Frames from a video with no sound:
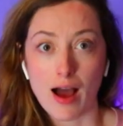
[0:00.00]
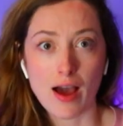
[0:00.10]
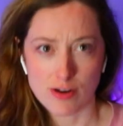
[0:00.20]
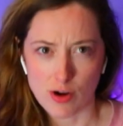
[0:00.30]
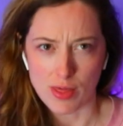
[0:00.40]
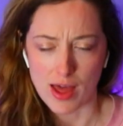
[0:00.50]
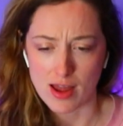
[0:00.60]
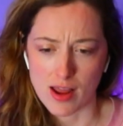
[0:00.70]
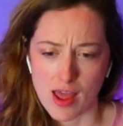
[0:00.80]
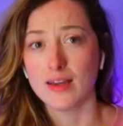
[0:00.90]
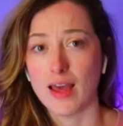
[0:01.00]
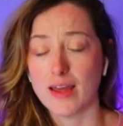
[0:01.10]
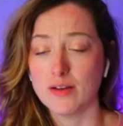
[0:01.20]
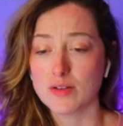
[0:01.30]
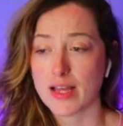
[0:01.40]
I know that. And
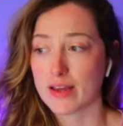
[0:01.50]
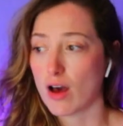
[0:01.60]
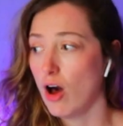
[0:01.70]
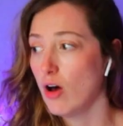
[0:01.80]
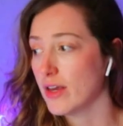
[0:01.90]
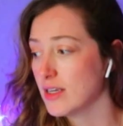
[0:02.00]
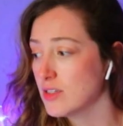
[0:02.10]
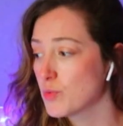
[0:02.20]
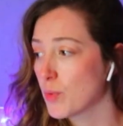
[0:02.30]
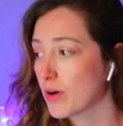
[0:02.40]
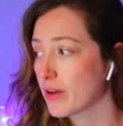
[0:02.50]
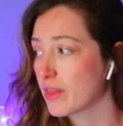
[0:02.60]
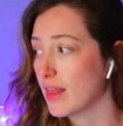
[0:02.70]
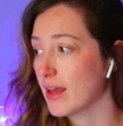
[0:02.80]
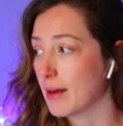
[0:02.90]
he was like, oh, he's worth
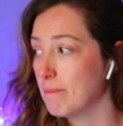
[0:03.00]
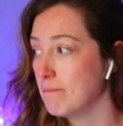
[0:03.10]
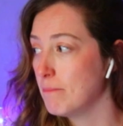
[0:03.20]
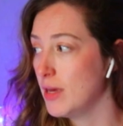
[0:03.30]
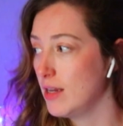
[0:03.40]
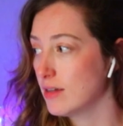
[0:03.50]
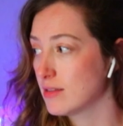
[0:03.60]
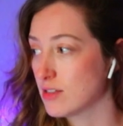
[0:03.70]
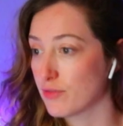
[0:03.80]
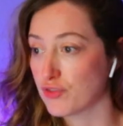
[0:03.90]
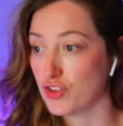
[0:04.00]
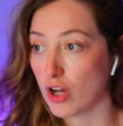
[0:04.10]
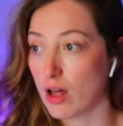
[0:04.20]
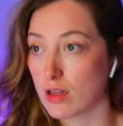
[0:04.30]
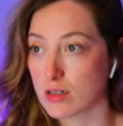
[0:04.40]
like millions of
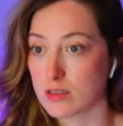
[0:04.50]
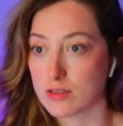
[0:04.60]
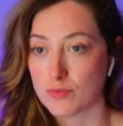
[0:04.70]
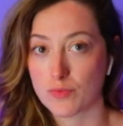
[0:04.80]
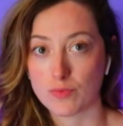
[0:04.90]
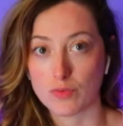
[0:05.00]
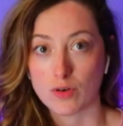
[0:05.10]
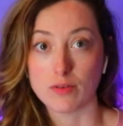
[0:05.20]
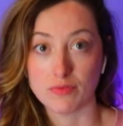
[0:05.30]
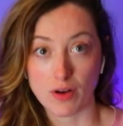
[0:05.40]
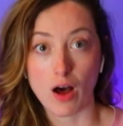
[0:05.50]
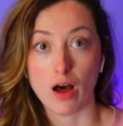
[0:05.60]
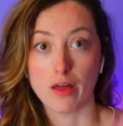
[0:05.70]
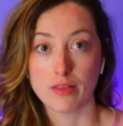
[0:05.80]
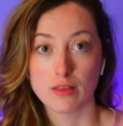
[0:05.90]
dollars for
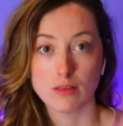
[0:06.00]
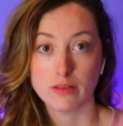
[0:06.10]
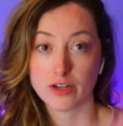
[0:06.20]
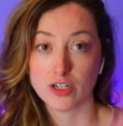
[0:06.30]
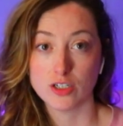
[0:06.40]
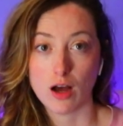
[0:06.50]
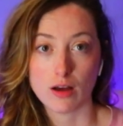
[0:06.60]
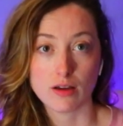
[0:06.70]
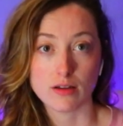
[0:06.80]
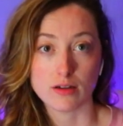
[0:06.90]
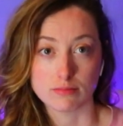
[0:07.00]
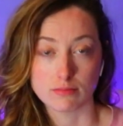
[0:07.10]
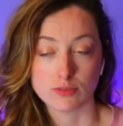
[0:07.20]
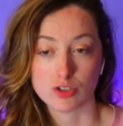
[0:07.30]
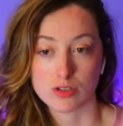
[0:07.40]
Vaughn. They're not gonna
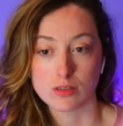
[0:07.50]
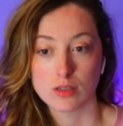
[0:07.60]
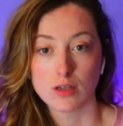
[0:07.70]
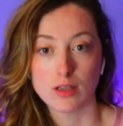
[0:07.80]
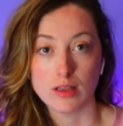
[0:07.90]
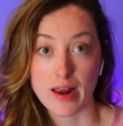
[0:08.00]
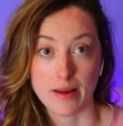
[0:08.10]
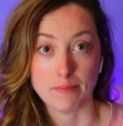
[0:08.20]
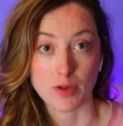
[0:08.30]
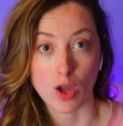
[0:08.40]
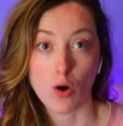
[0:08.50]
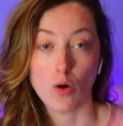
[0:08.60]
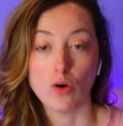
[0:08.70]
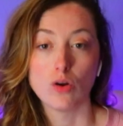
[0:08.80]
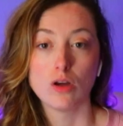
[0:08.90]
just let him
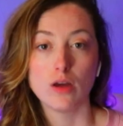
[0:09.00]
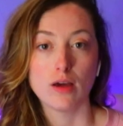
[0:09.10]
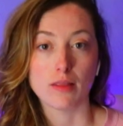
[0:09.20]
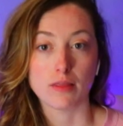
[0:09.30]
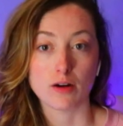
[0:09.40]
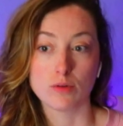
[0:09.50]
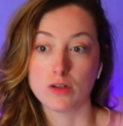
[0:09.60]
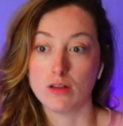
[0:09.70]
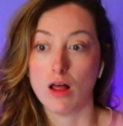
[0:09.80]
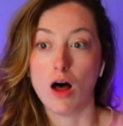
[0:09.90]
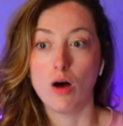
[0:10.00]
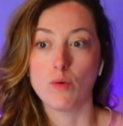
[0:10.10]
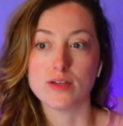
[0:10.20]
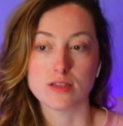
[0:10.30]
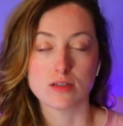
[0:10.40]
go. They will
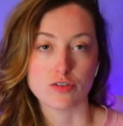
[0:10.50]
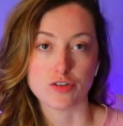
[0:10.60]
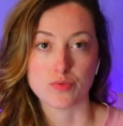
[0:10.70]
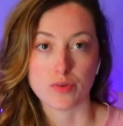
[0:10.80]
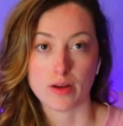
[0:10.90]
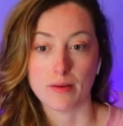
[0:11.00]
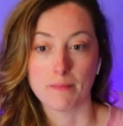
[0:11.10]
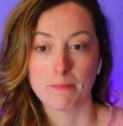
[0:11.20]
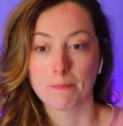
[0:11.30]
always search for him.